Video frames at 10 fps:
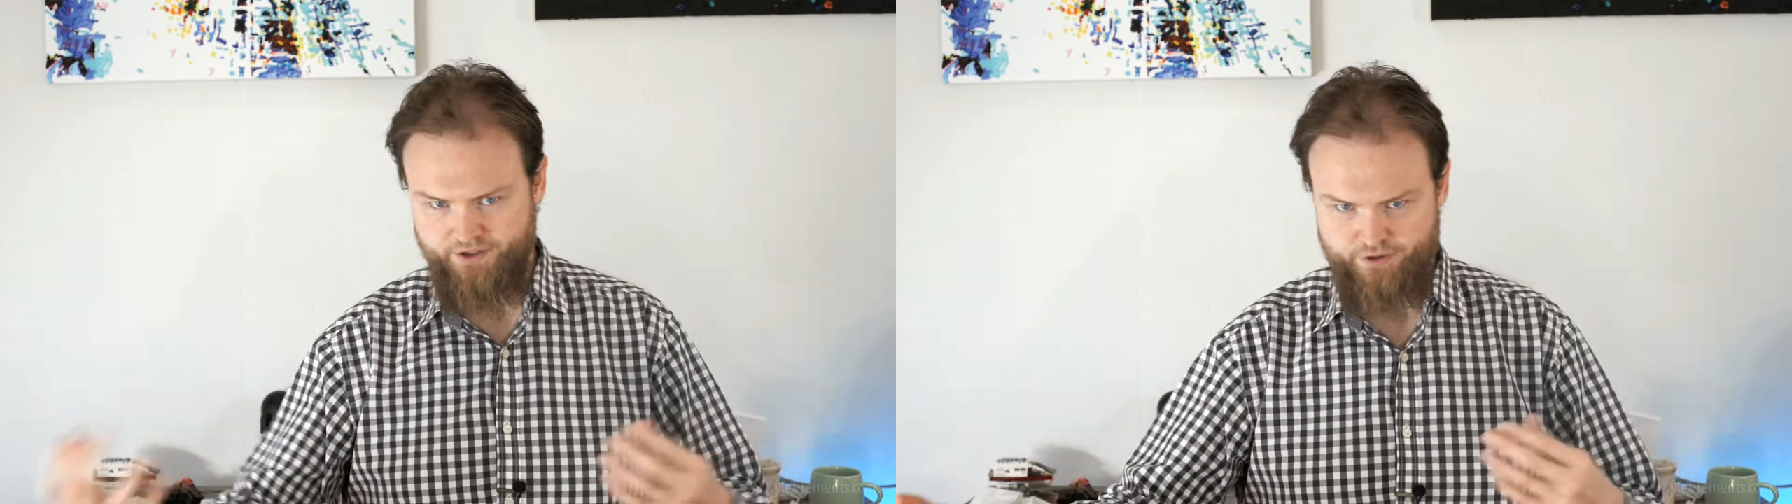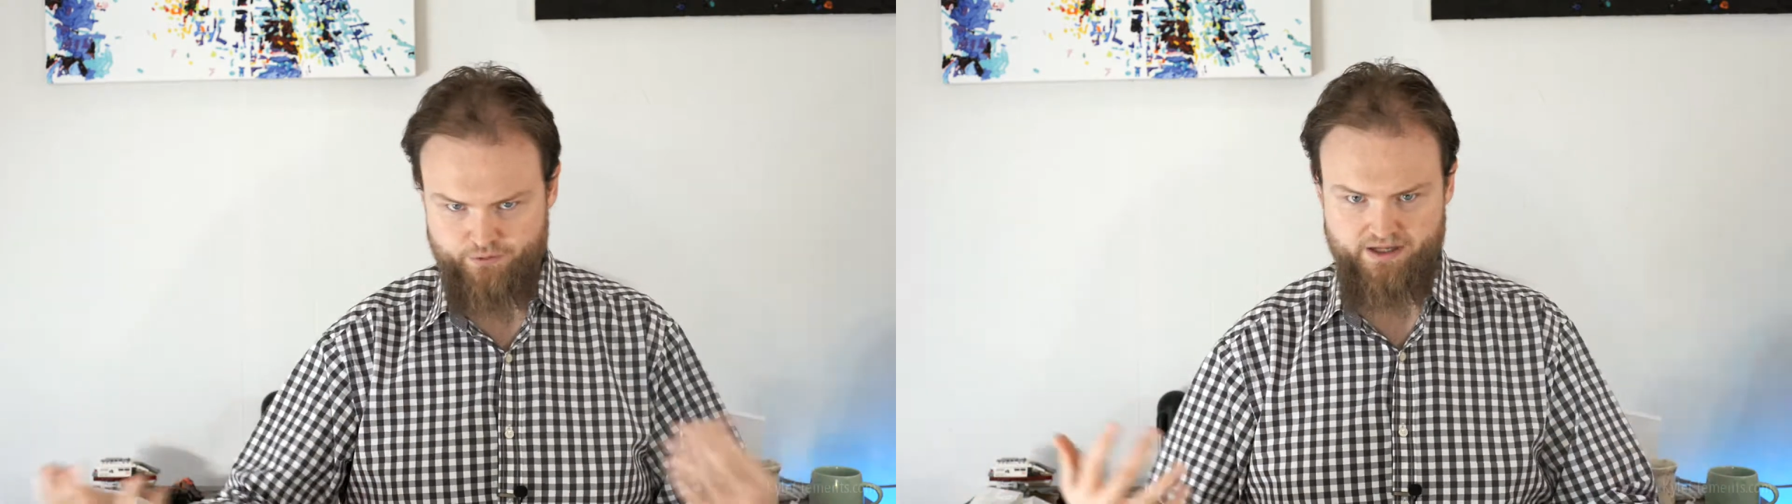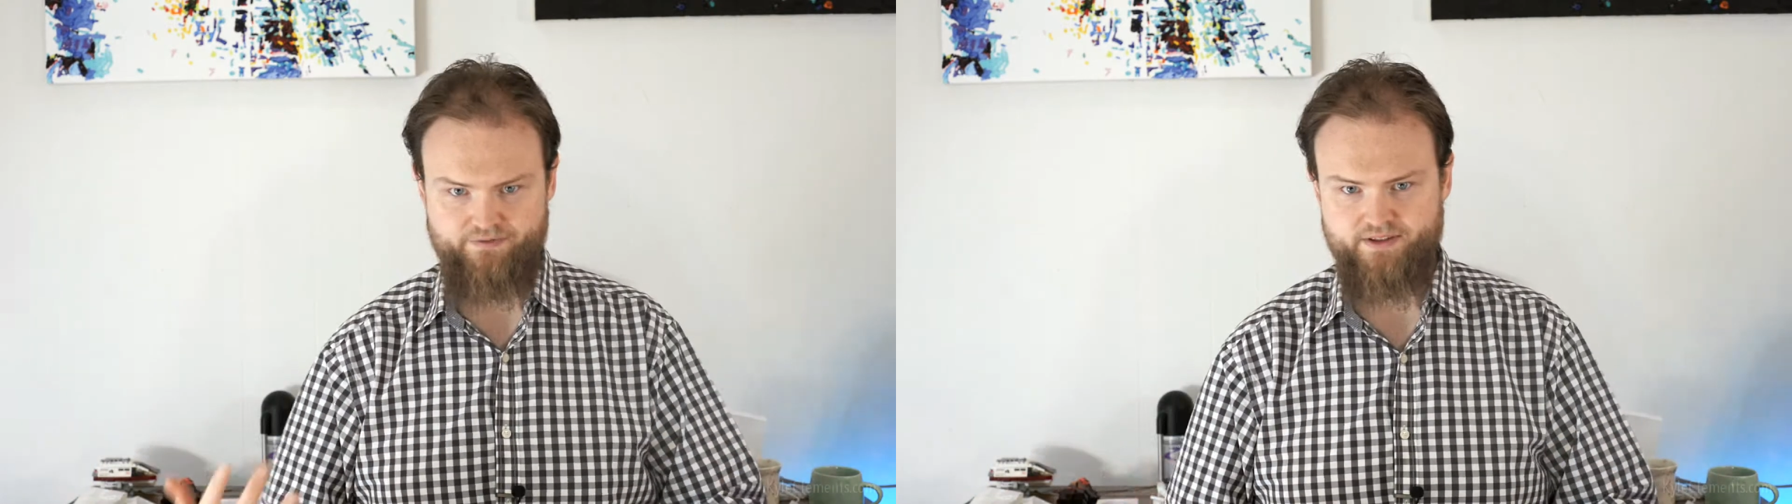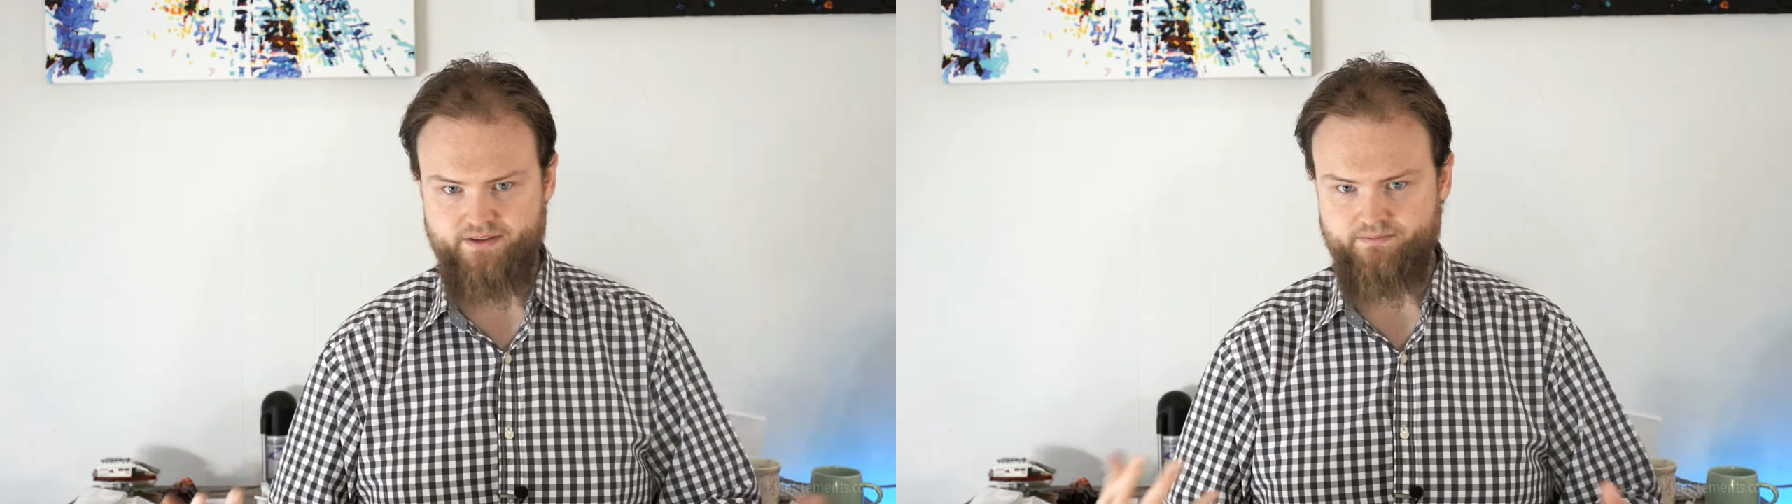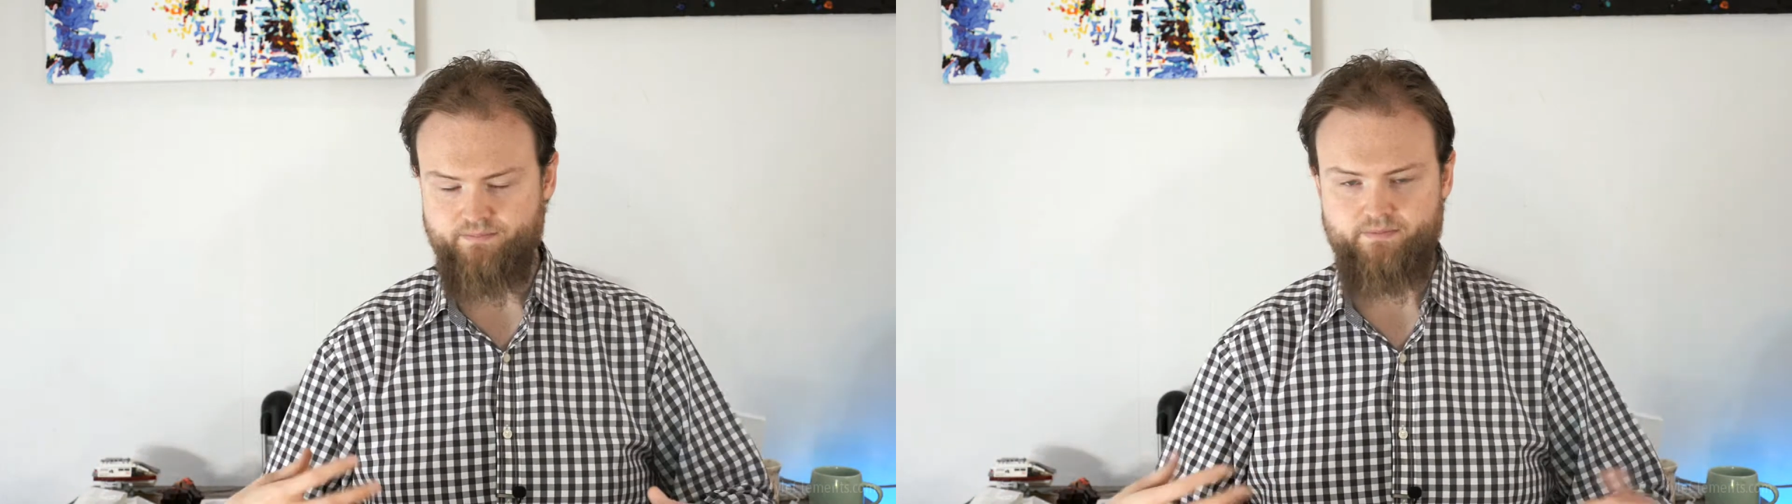two
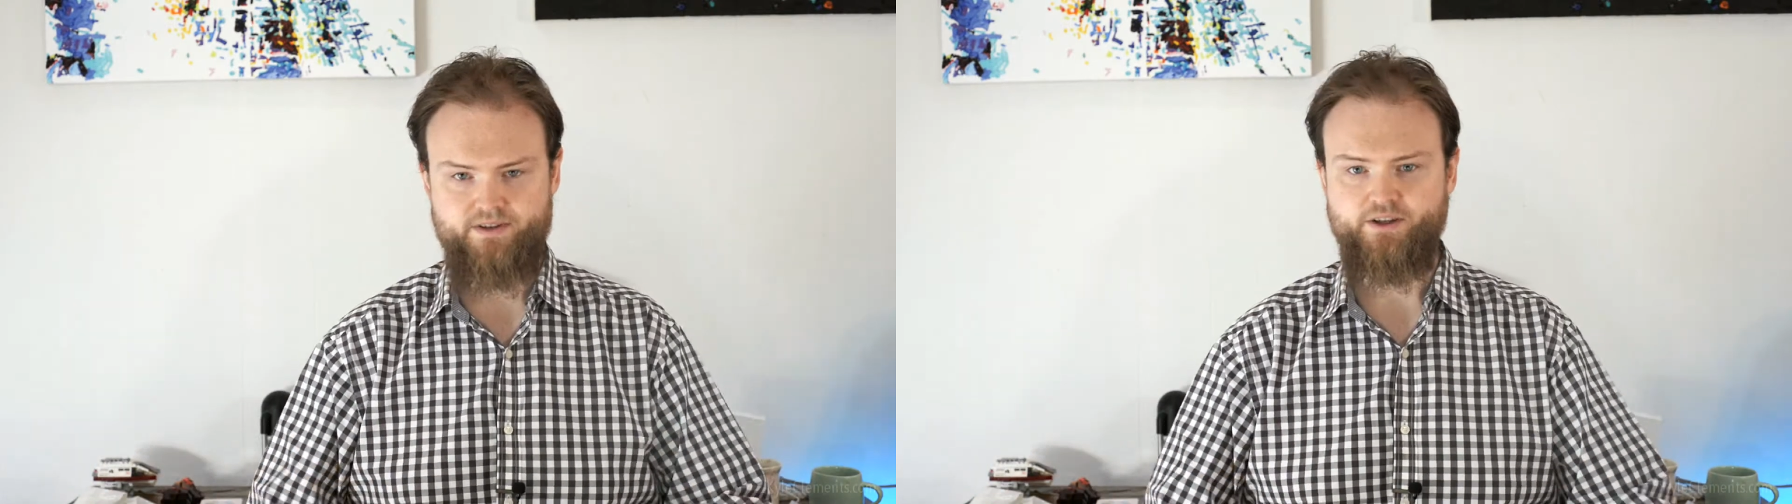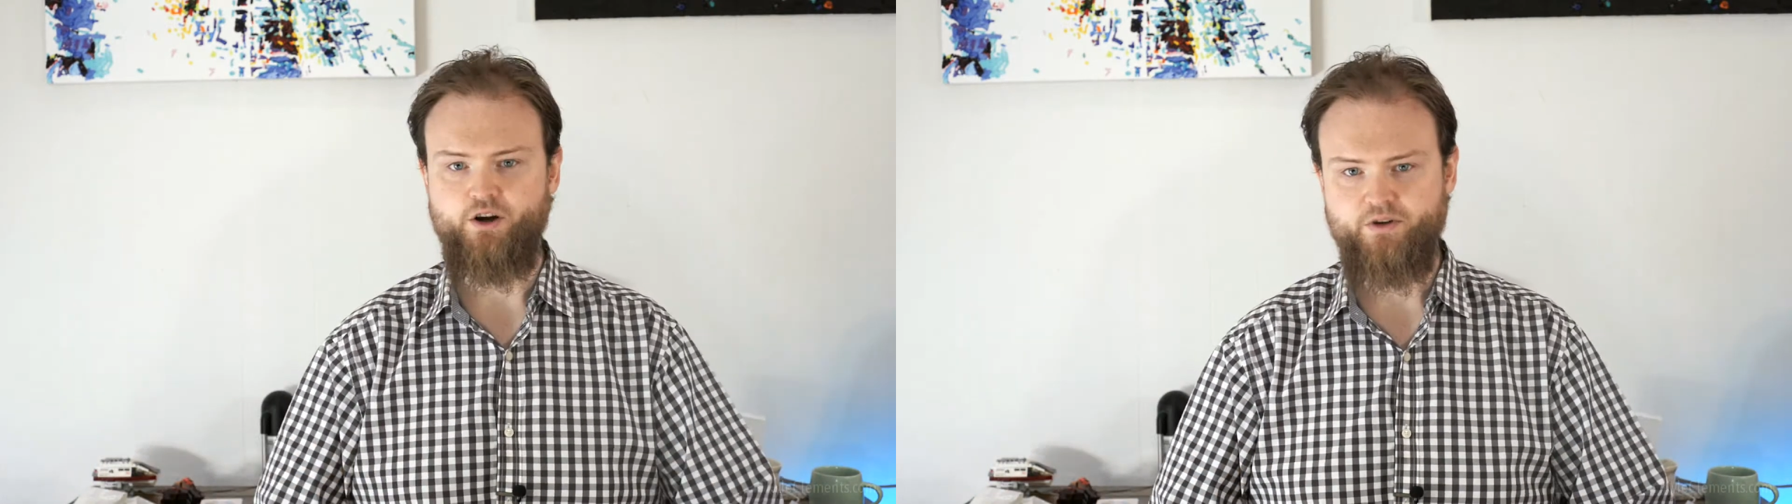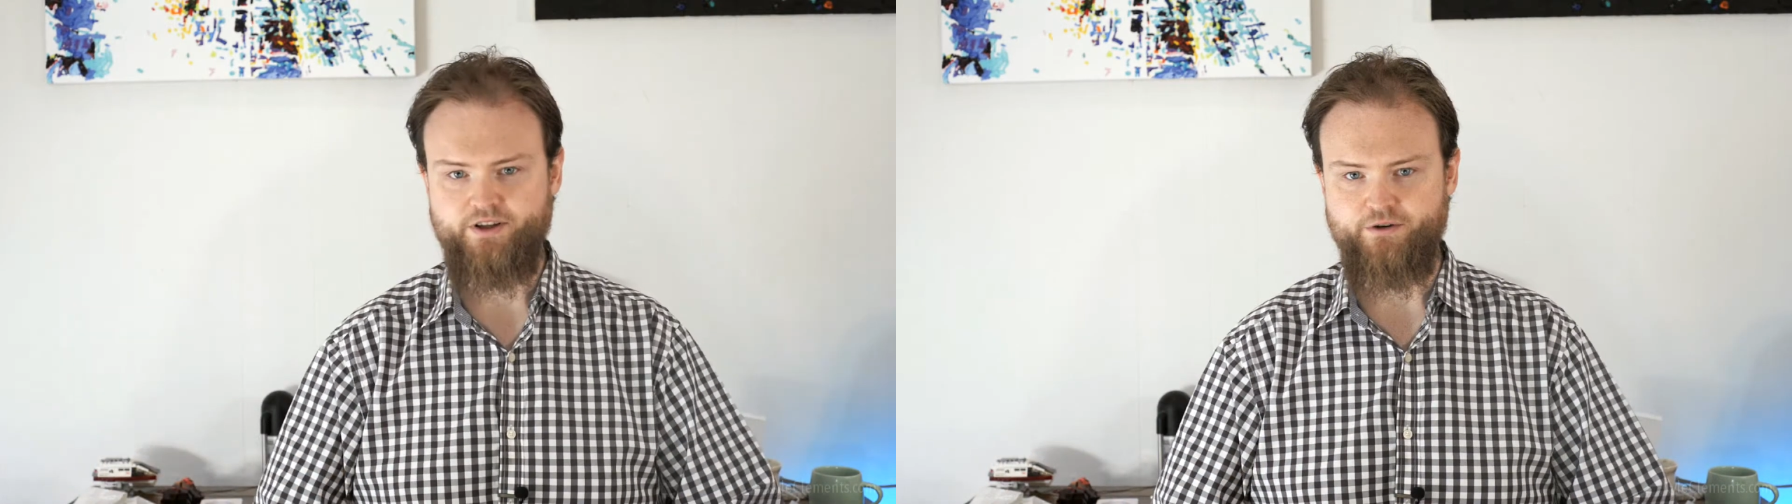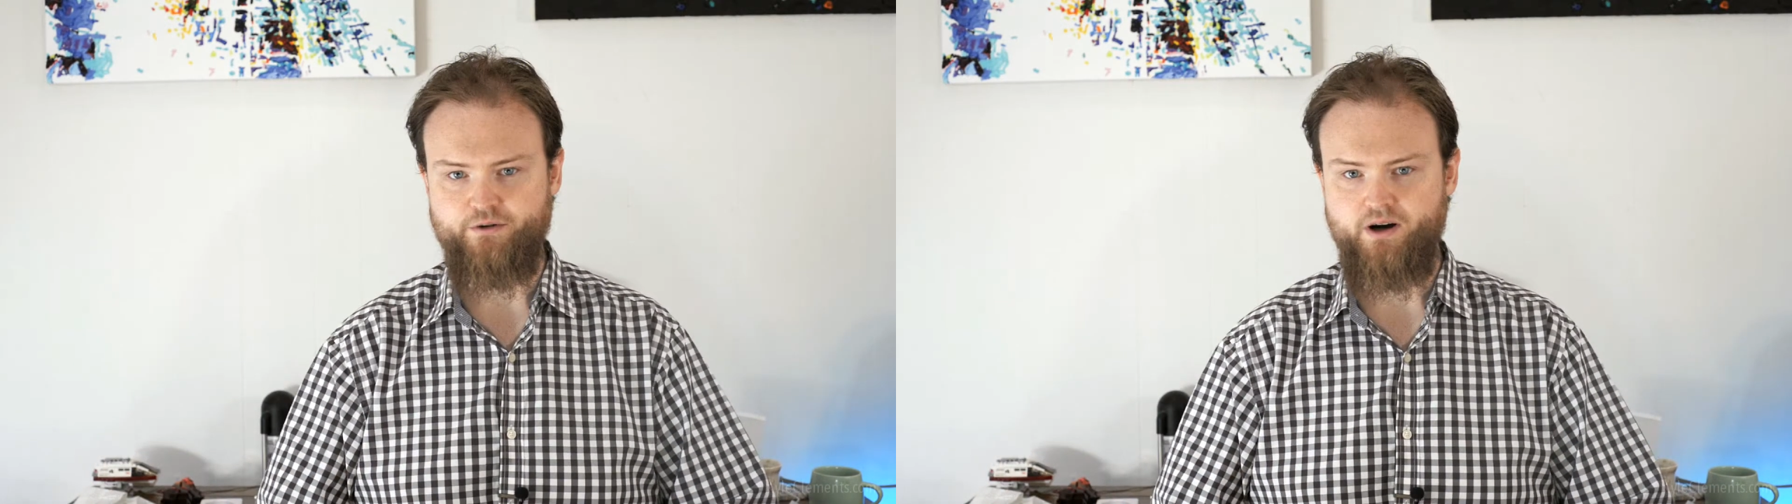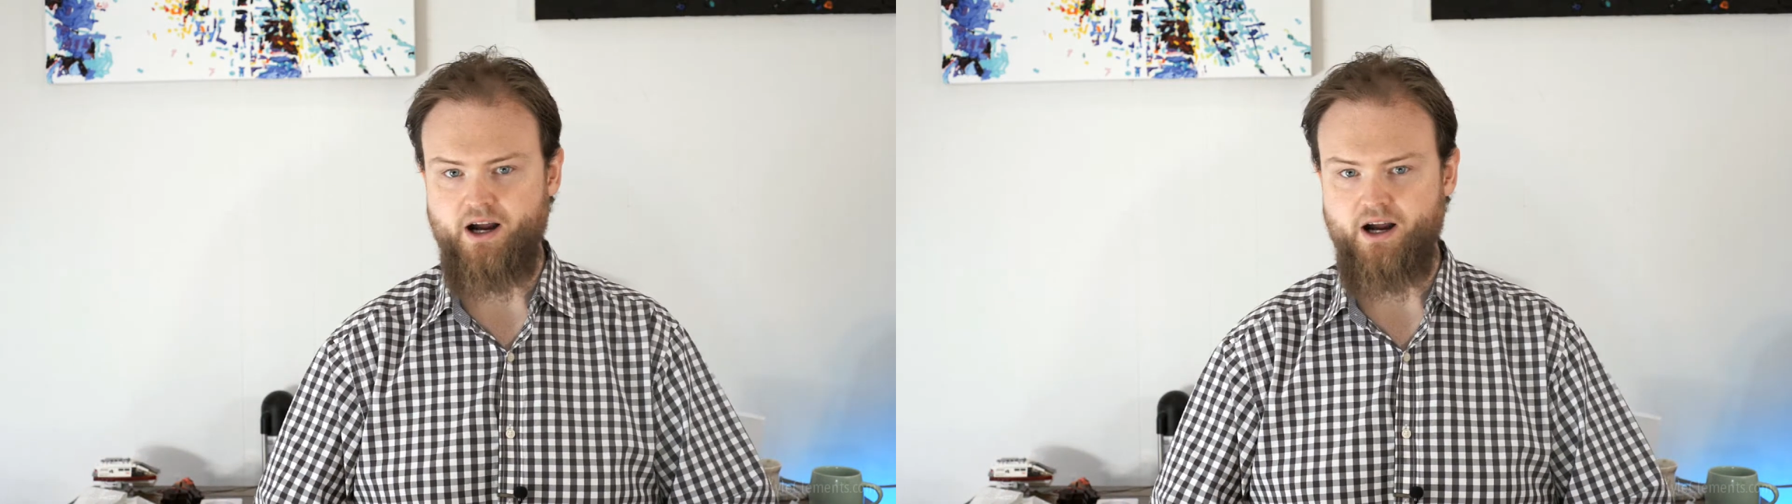lifts to go to,